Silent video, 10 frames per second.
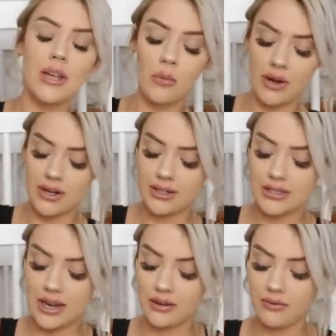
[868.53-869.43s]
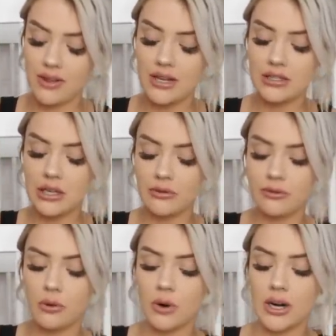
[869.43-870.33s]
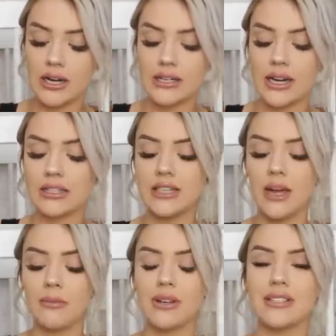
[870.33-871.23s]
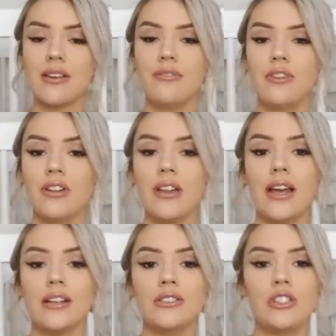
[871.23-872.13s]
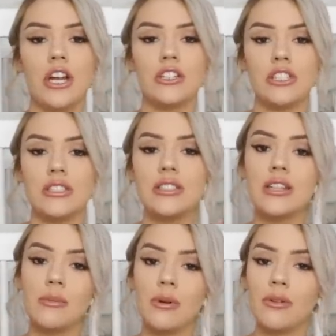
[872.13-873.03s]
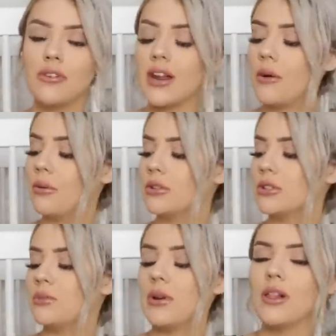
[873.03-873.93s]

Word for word: I wanted a ton of these for nighttime because I feel like changes in the middle of the night will just be